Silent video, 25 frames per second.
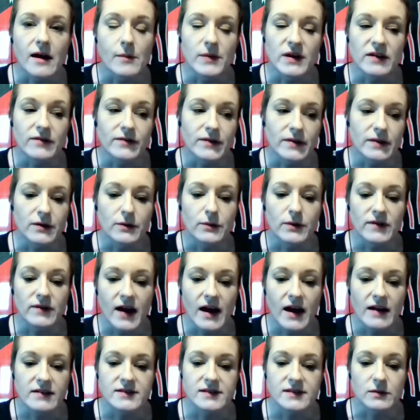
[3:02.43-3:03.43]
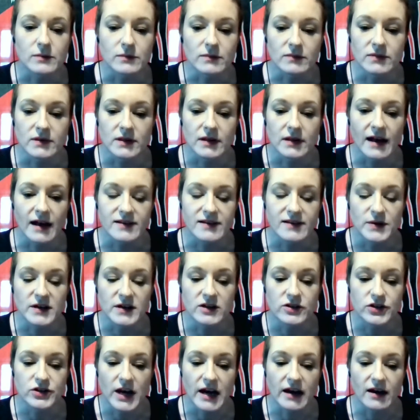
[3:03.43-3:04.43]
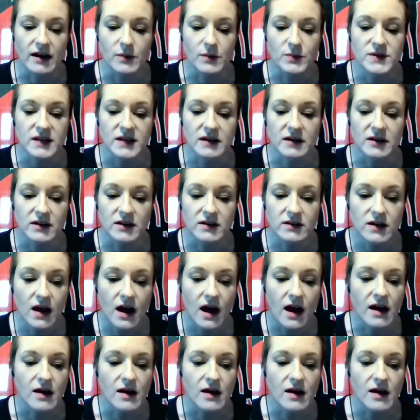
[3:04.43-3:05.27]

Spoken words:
even though we've had some last minute shakeups here.